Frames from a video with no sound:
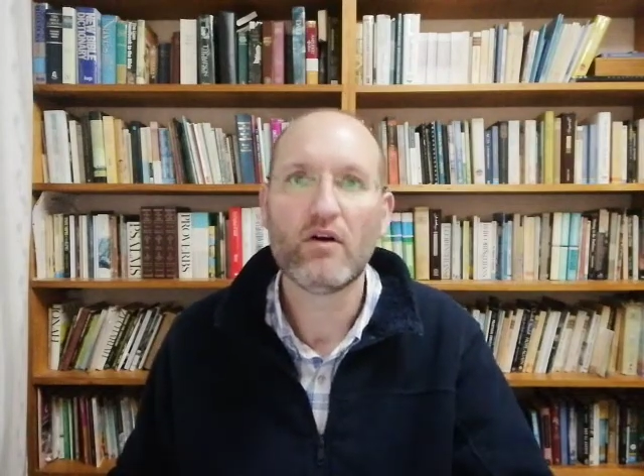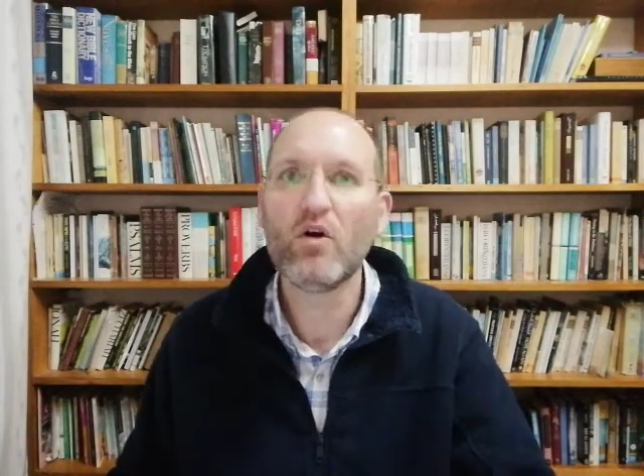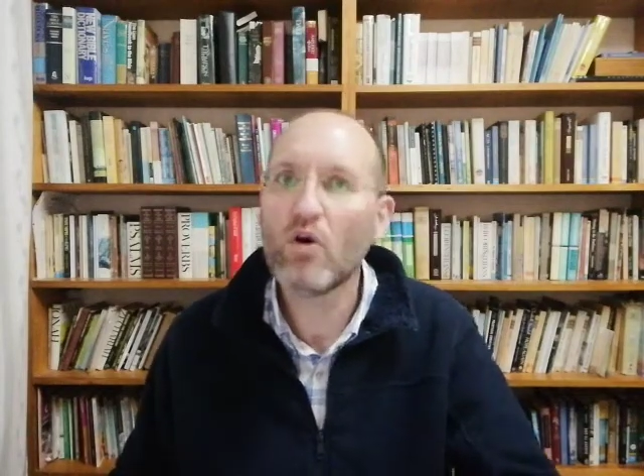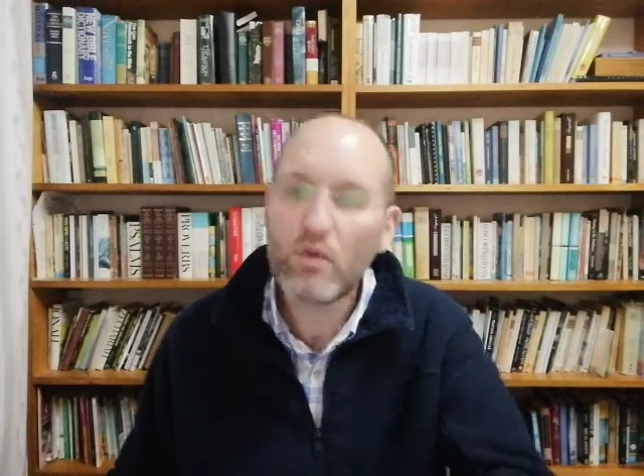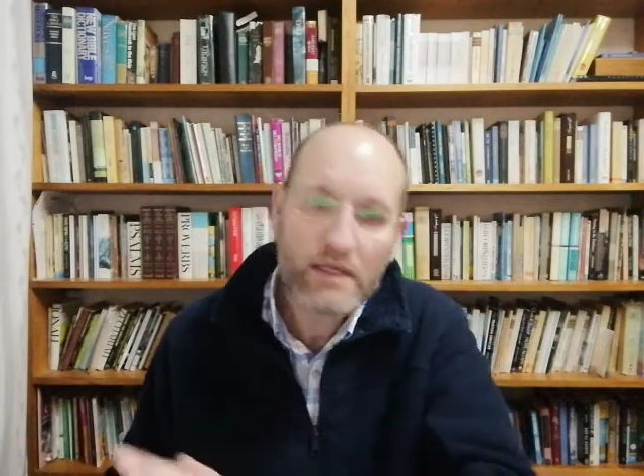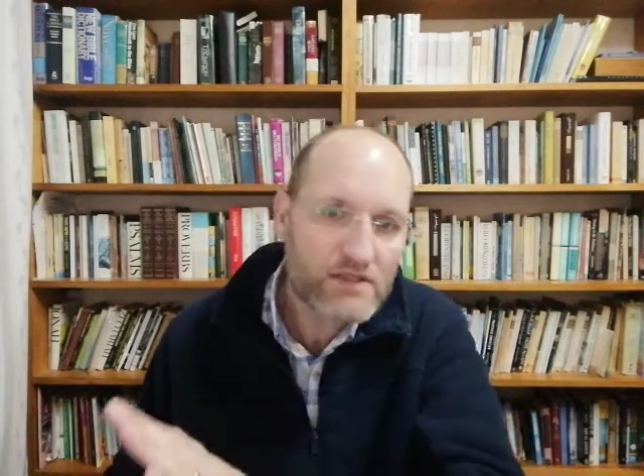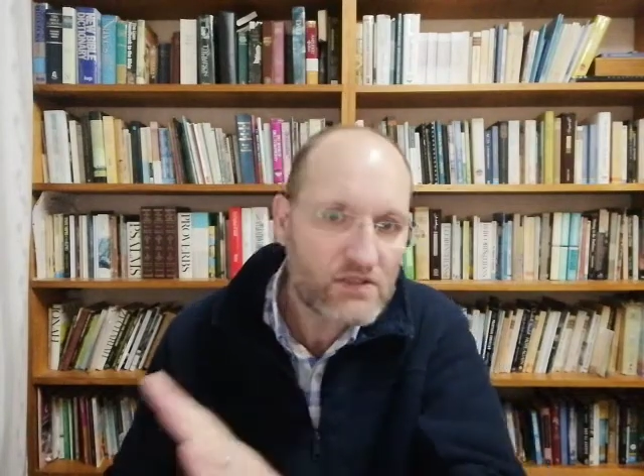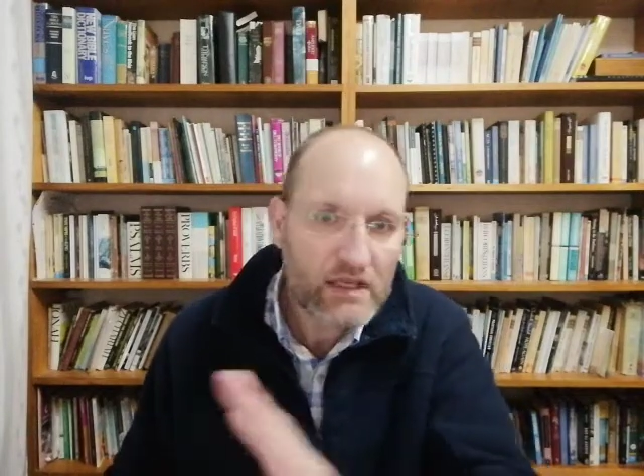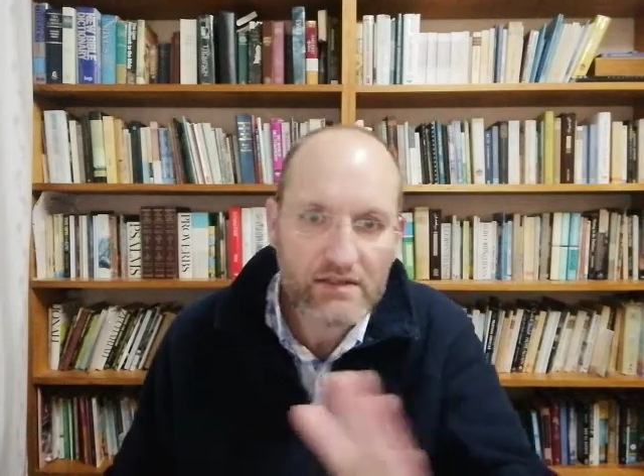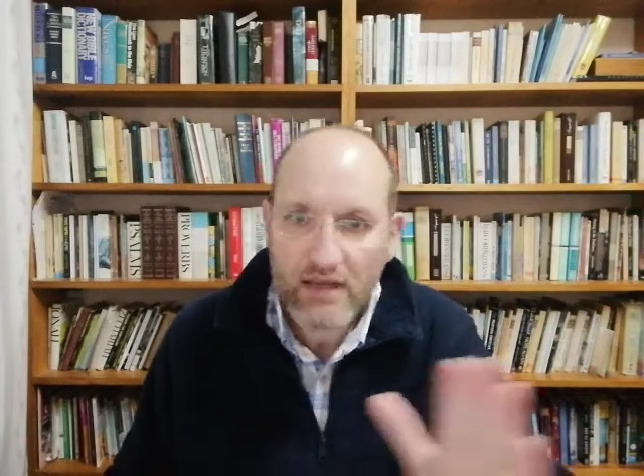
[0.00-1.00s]
All we
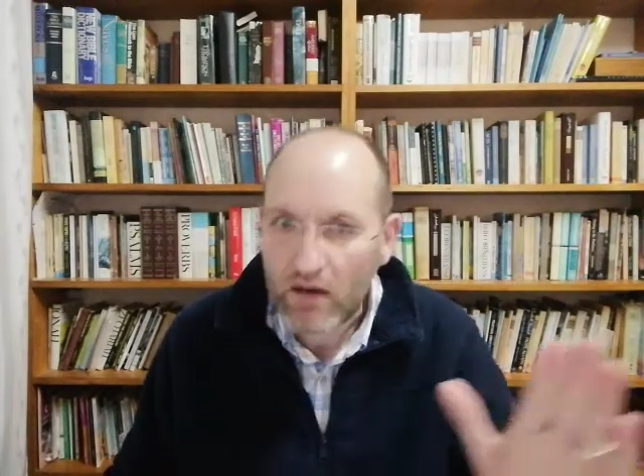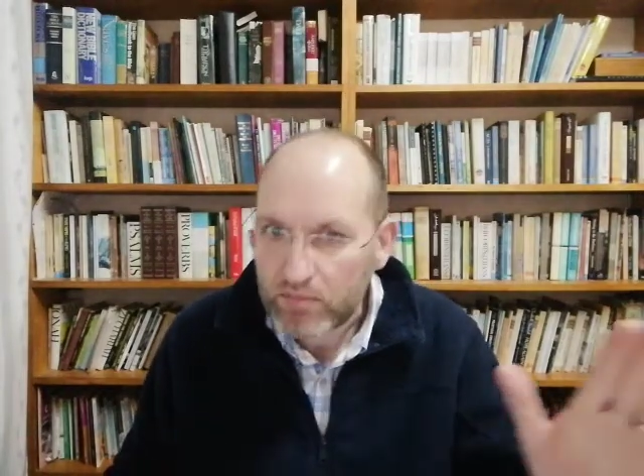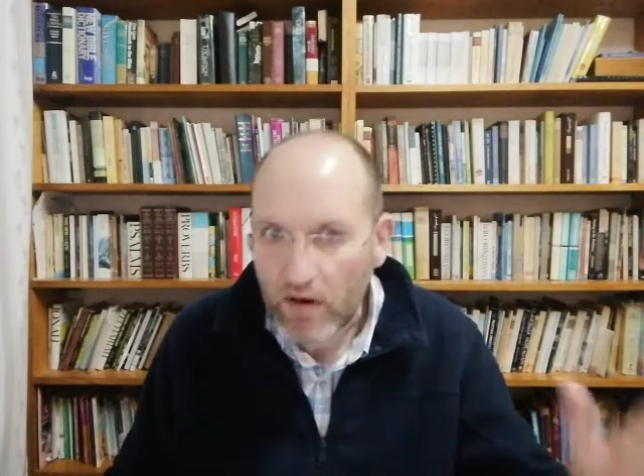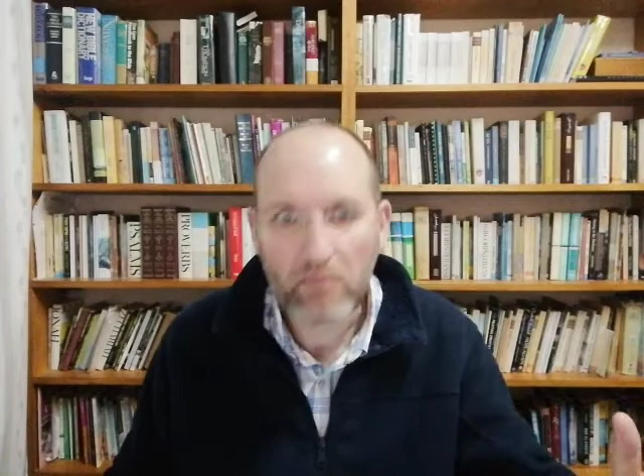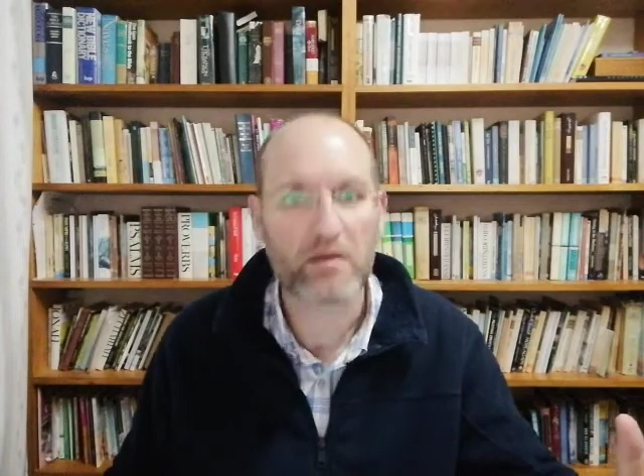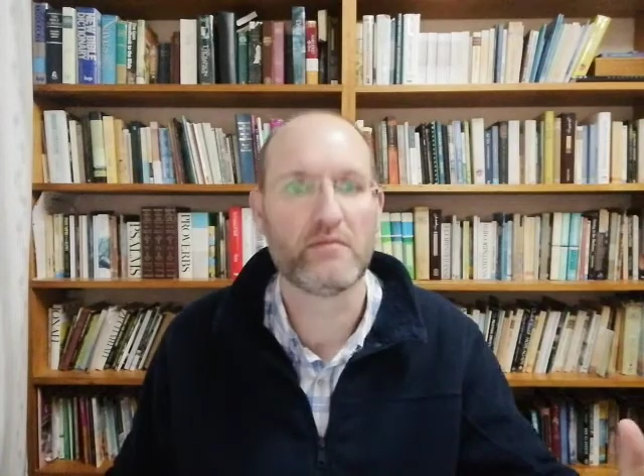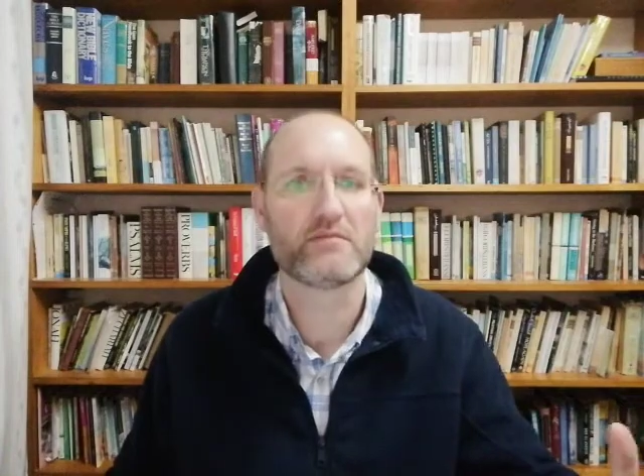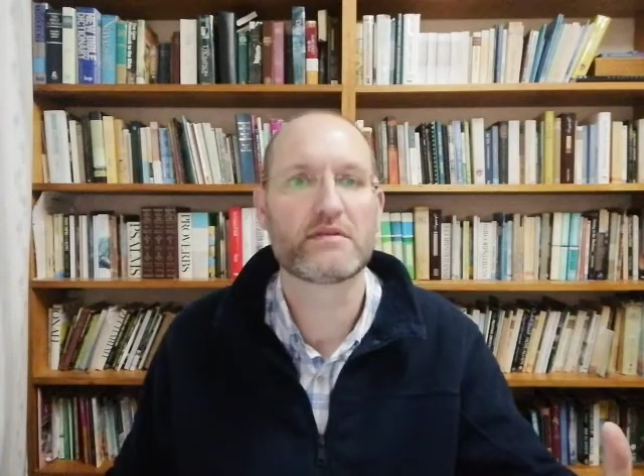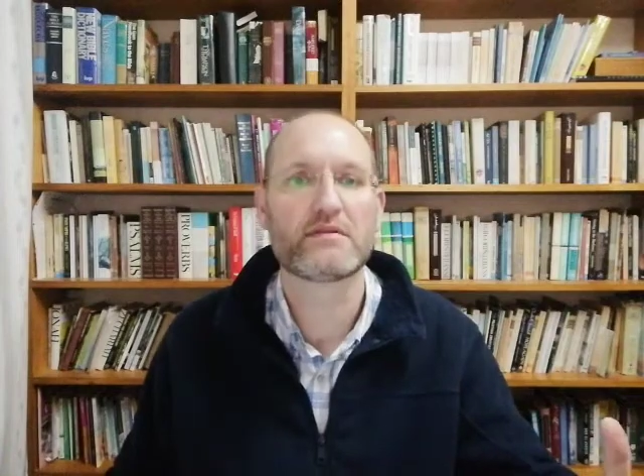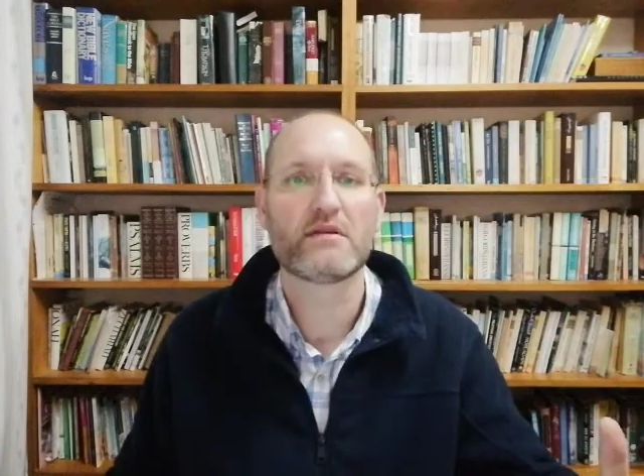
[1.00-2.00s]
see is our
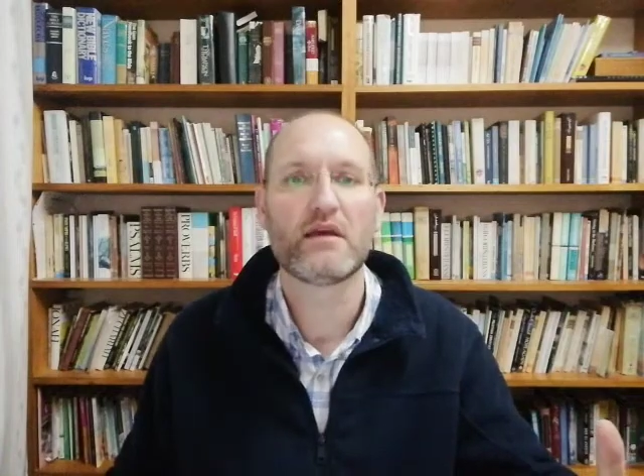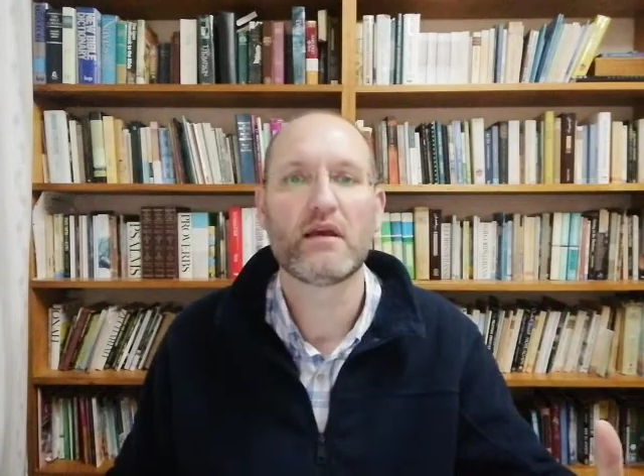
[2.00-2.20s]
problems.